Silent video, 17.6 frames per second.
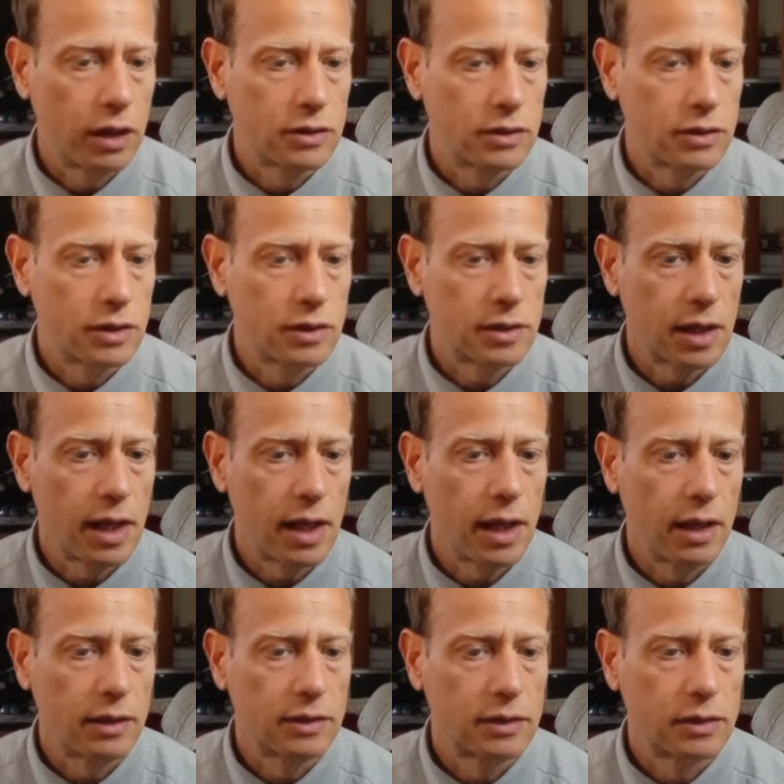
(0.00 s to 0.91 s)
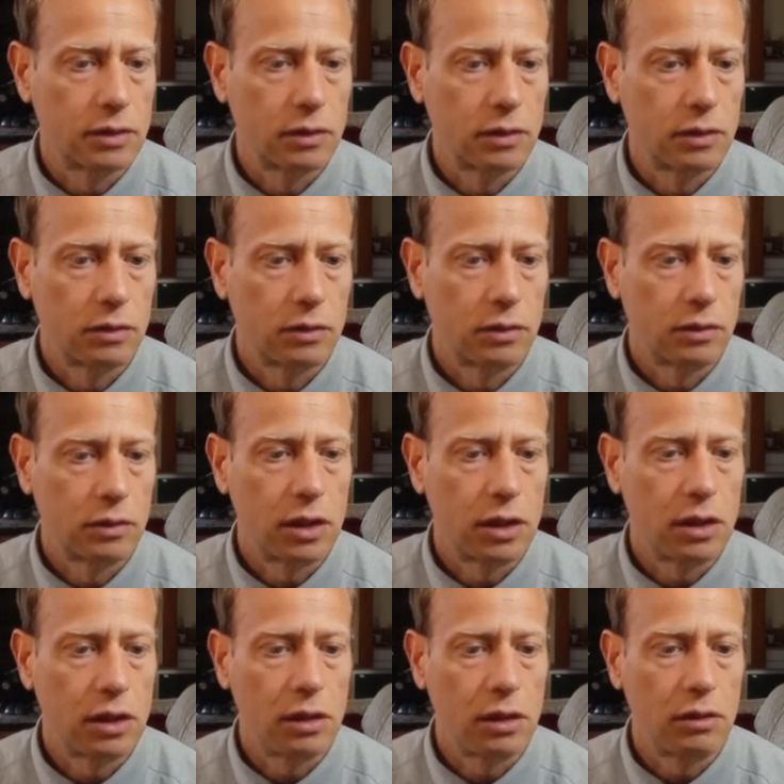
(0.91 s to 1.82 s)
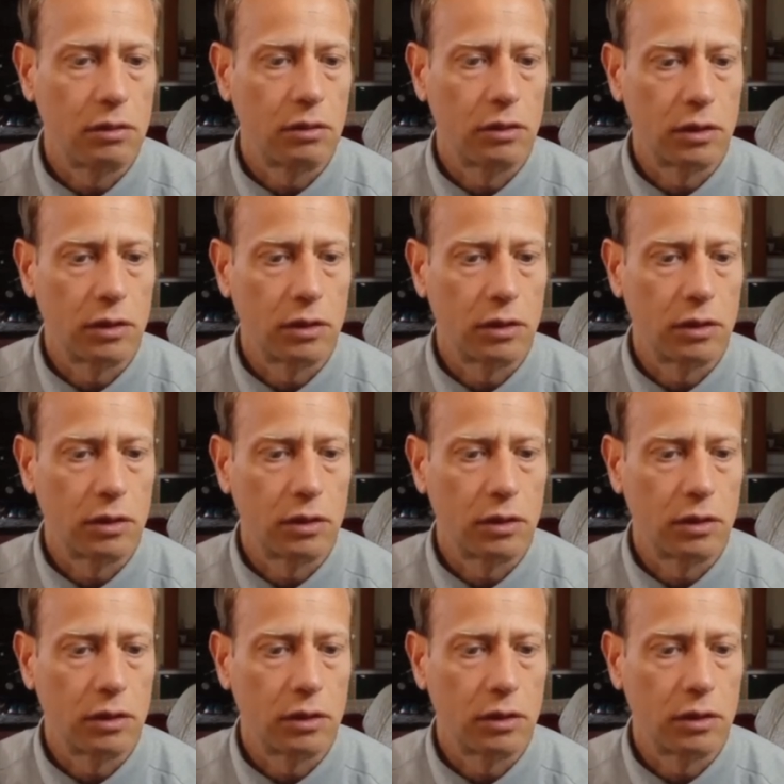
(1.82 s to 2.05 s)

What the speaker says: It says S. The key